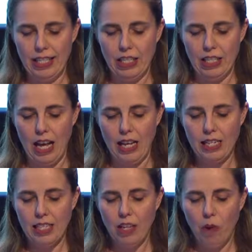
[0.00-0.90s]
and
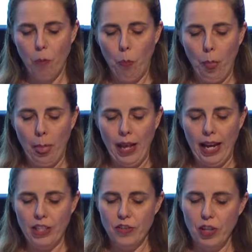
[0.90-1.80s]
designers,
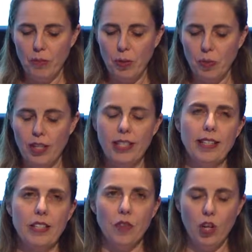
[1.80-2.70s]
and the development
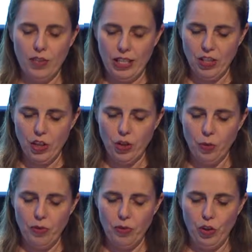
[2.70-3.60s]
process involves
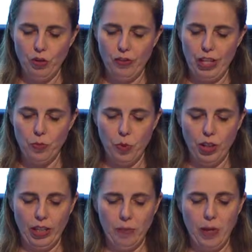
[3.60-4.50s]
external review of each
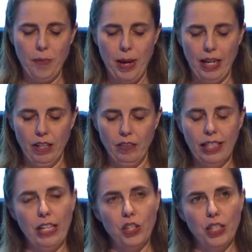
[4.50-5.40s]
booklet by a panel of
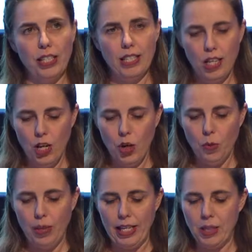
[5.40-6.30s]
clinicians
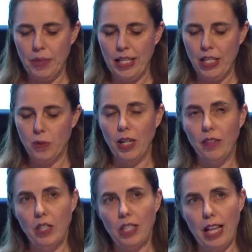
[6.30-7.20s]
with expertise
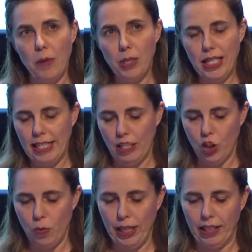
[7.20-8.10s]
relevant to that particular
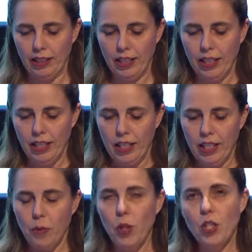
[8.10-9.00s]
topic.
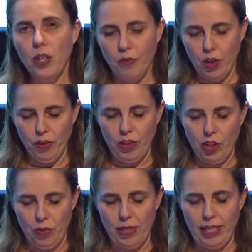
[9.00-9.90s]
We also involve
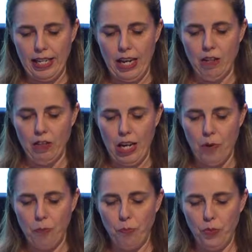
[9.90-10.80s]
consumers in
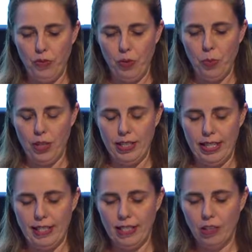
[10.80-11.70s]
our review
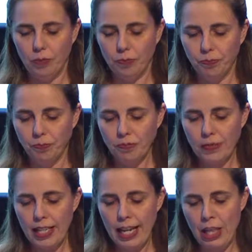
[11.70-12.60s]
process.
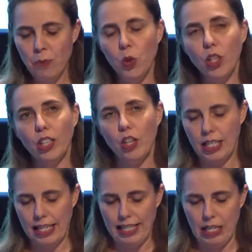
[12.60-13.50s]
And the booklet
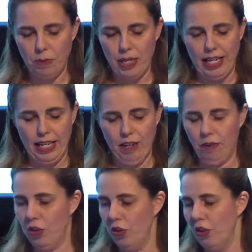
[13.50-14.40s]
content is updated
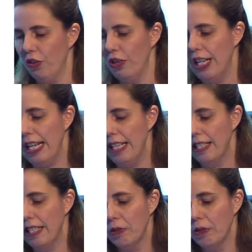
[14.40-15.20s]
every 2 to 3 years.